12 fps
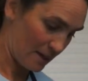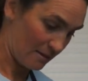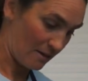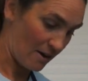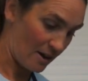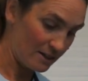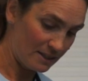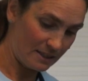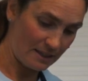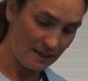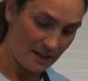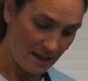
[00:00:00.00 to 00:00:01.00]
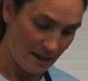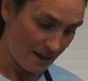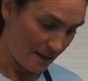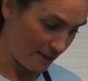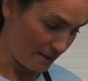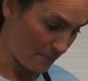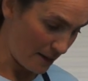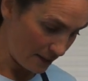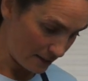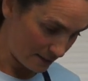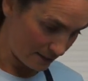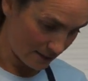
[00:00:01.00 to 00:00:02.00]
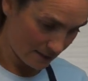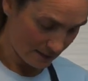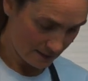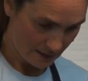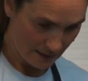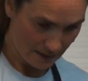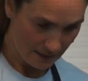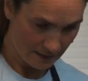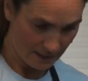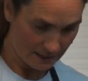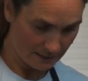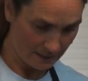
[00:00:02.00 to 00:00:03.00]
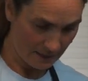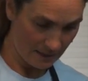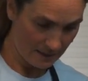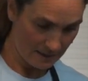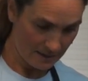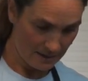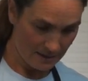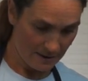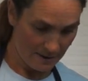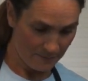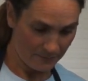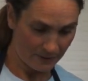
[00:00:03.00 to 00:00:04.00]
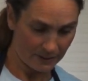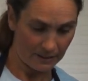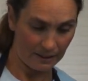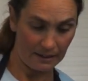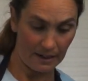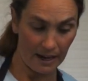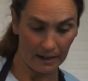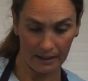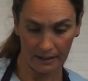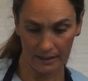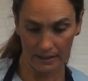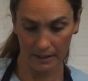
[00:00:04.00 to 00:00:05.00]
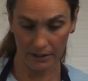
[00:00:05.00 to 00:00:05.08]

Thanksgiving turkeys usually come with the giblets, and there are even a couple of very traditional ways to include the